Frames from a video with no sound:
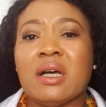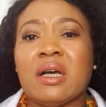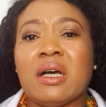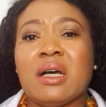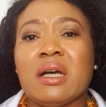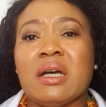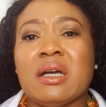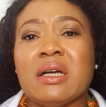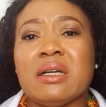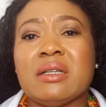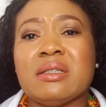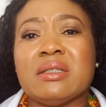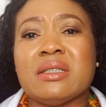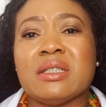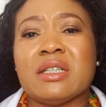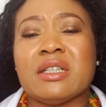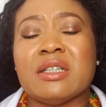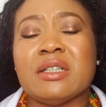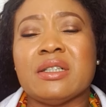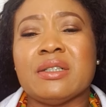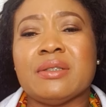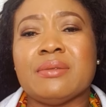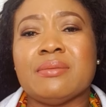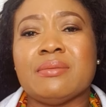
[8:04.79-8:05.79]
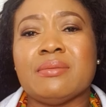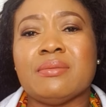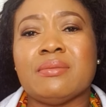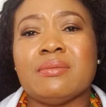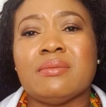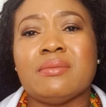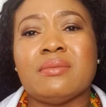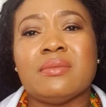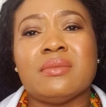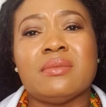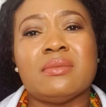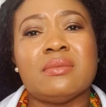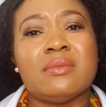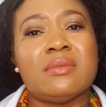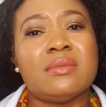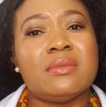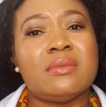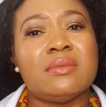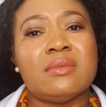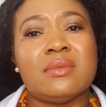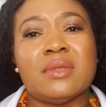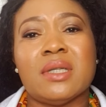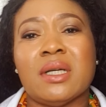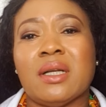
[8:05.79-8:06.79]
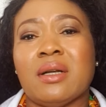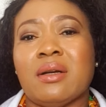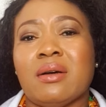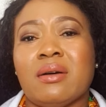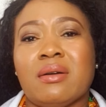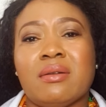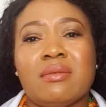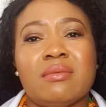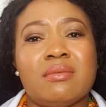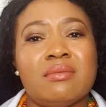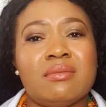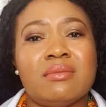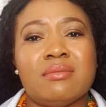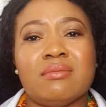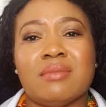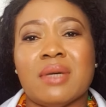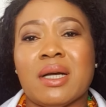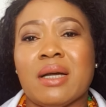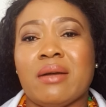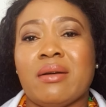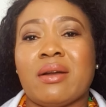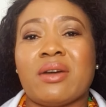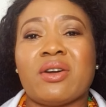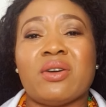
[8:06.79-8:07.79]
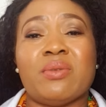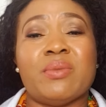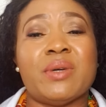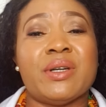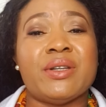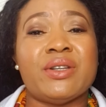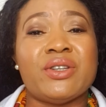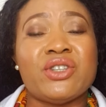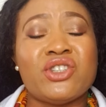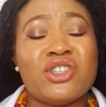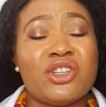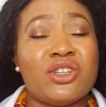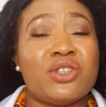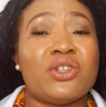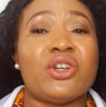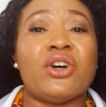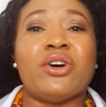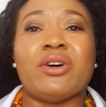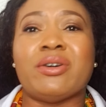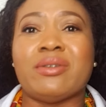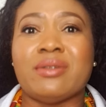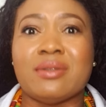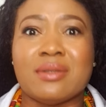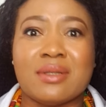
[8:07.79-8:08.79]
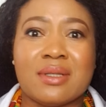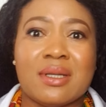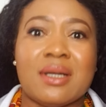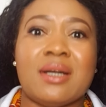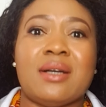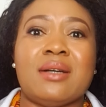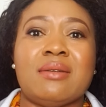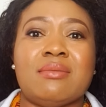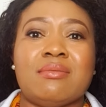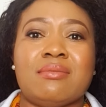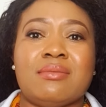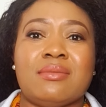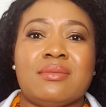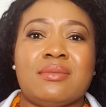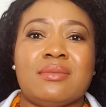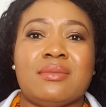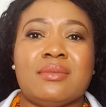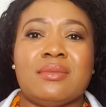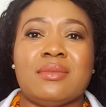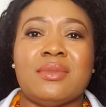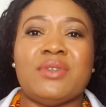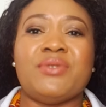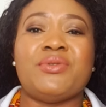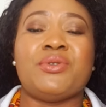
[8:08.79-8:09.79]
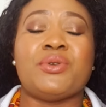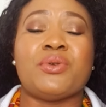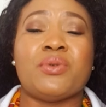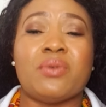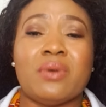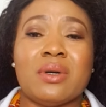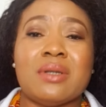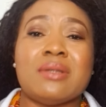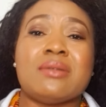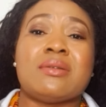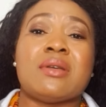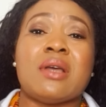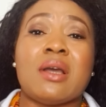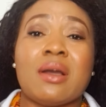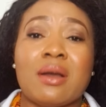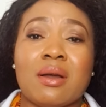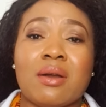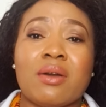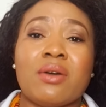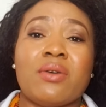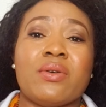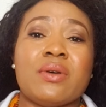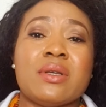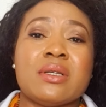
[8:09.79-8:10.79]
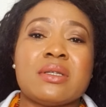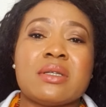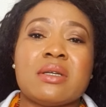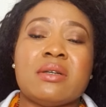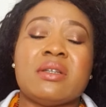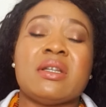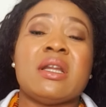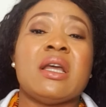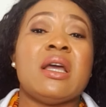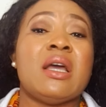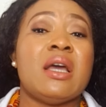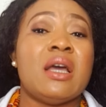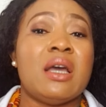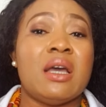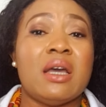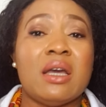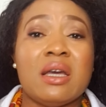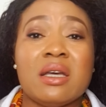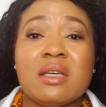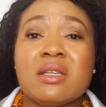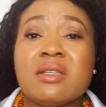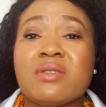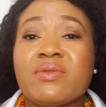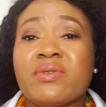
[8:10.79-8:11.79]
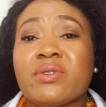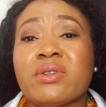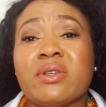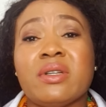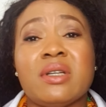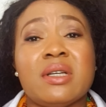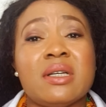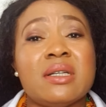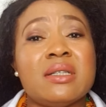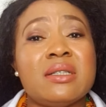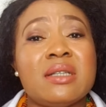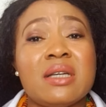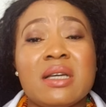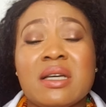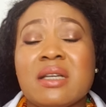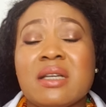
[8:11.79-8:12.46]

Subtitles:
And you know, my recommendation all the time, if you want a glowing skin, exfoliate.